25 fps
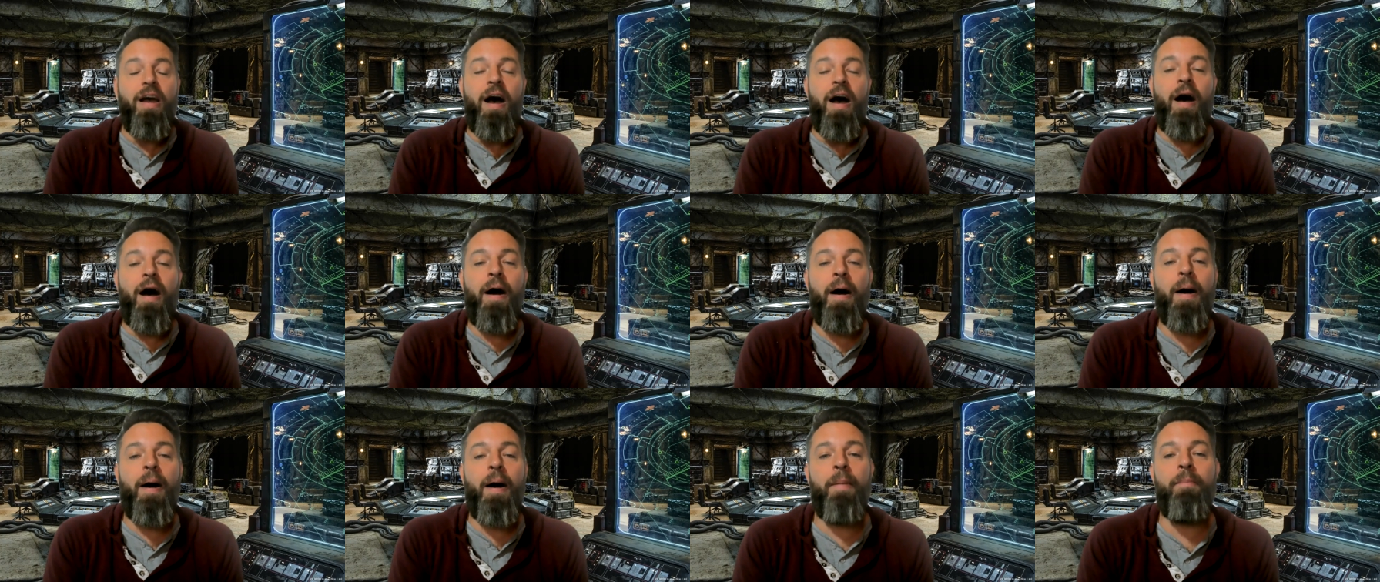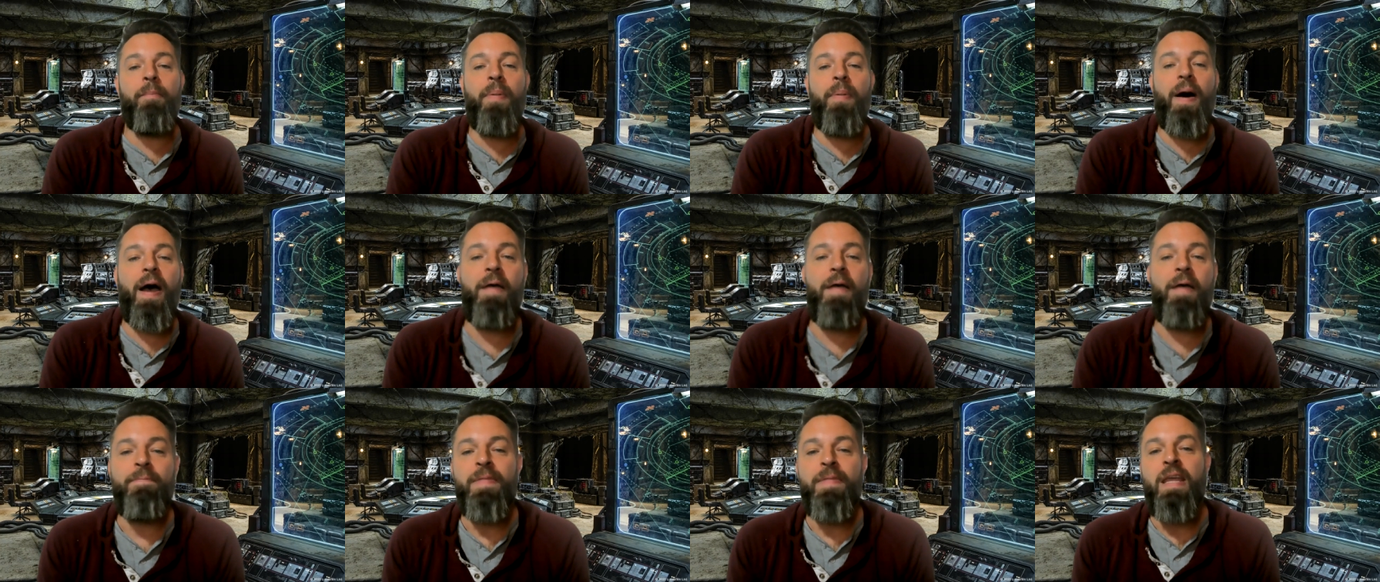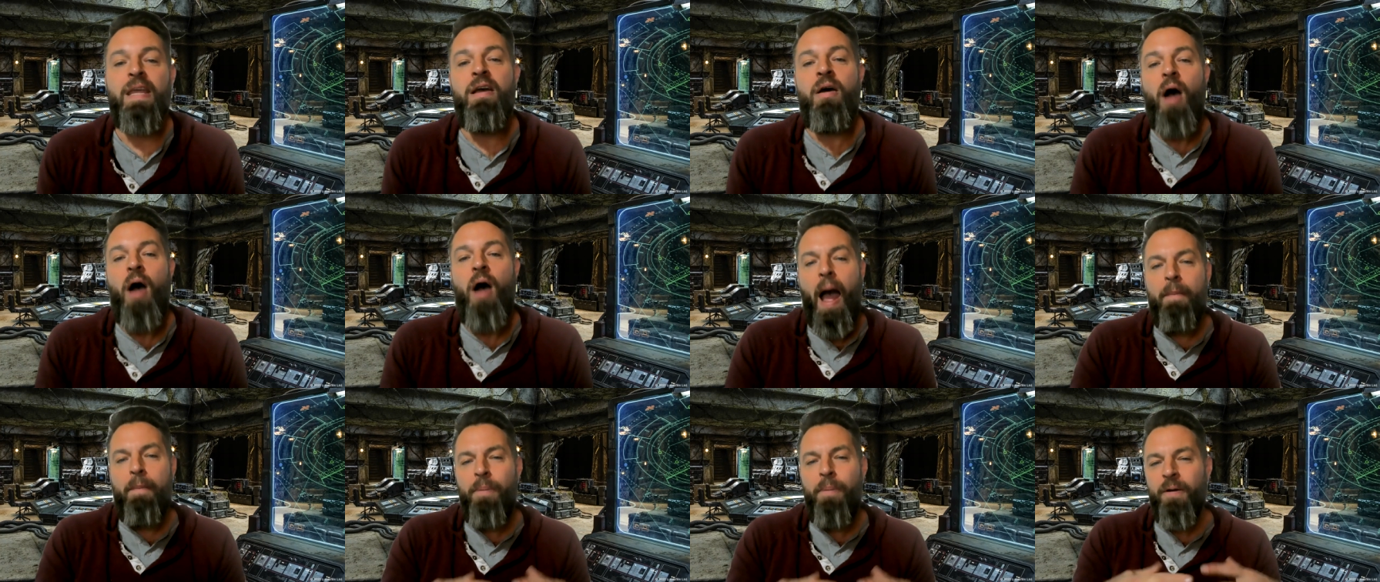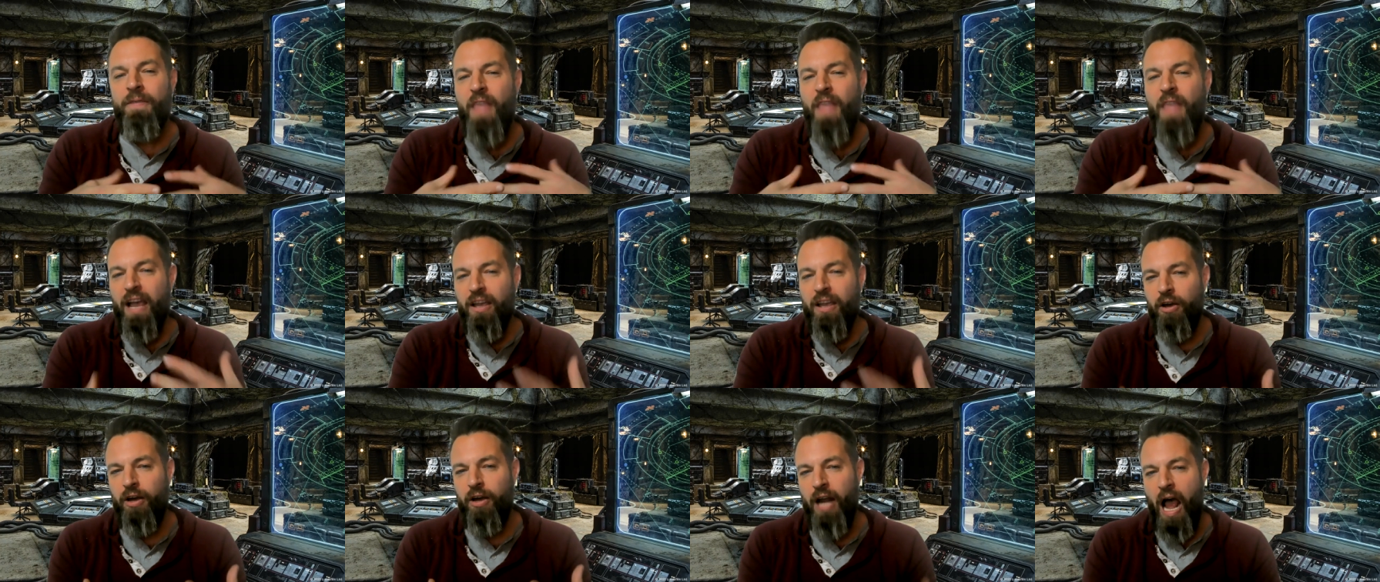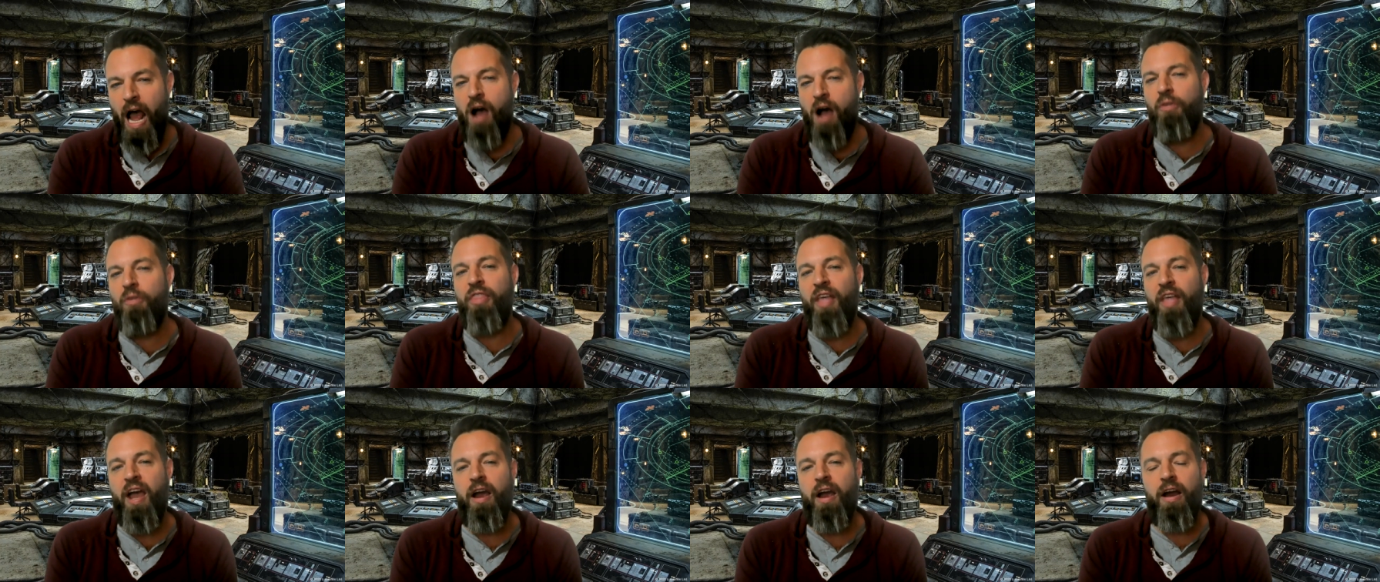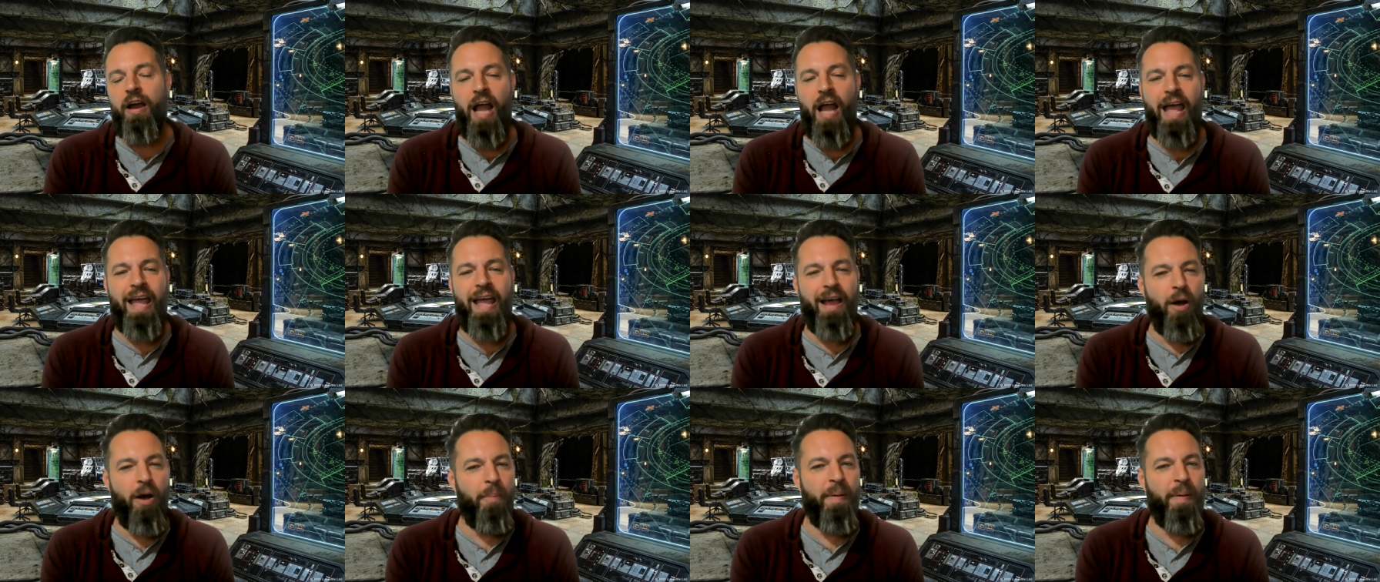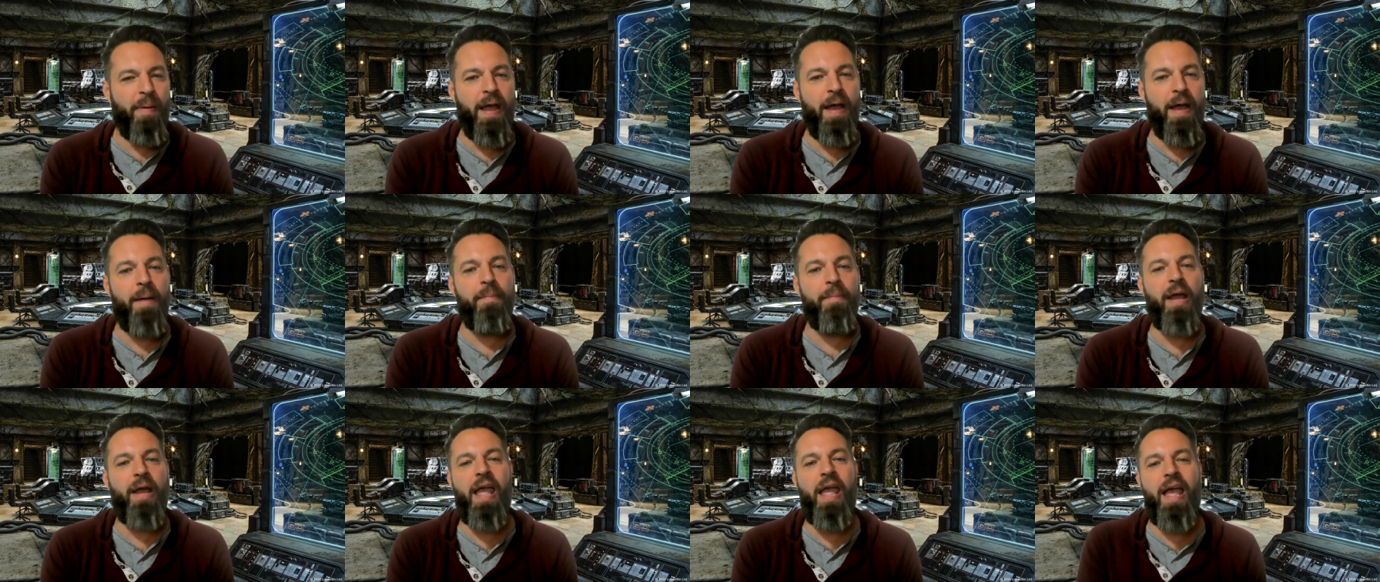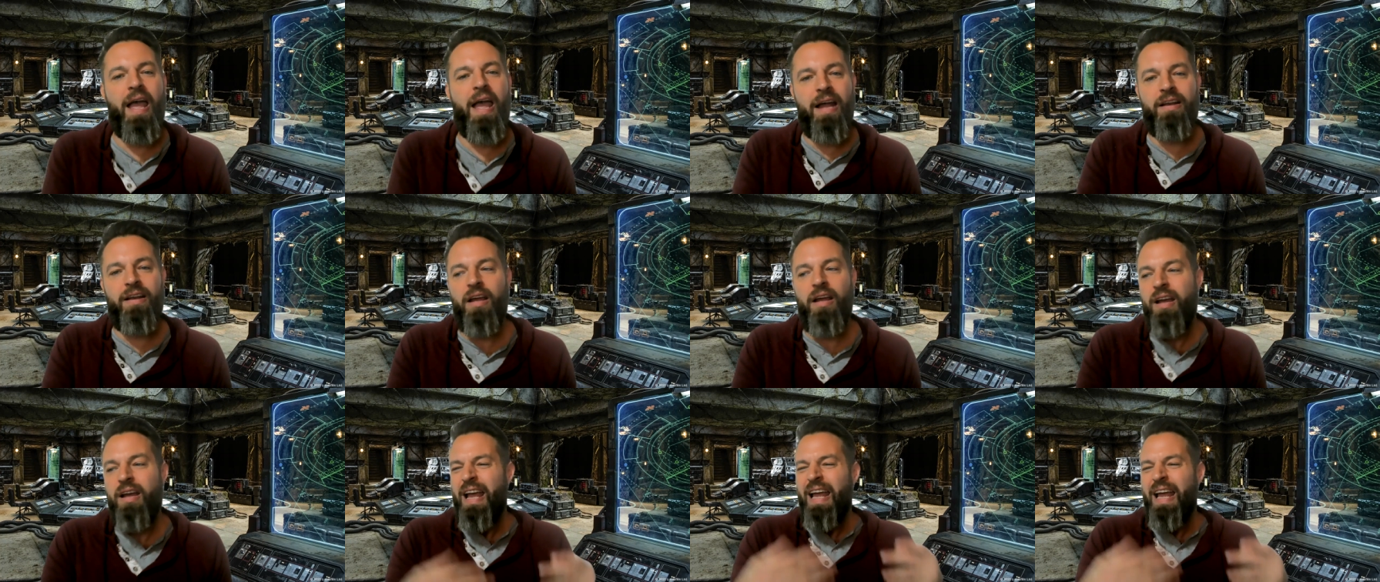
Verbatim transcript: Um, but I put that good out there, and I help him, and